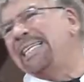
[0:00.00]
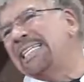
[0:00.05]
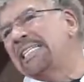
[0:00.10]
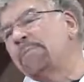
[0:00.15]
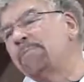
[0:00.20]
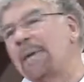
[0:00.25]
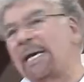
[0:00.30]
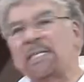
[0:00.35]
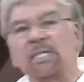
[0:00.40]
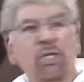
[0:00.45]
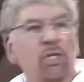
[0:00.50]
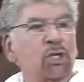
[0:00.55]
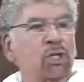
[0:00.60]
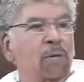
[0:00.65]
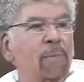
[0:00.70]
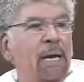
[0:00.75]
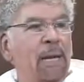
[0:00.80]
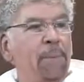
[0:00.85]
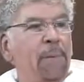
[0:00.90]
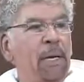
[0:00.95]
this message
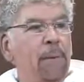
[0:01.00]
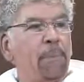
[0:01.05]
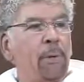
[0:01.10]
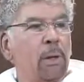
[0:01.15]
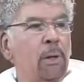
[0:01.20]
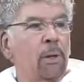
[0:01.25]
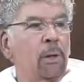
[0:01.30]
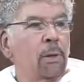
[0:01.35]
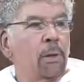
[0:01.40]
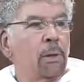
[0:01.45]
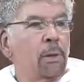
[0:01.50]
to my people.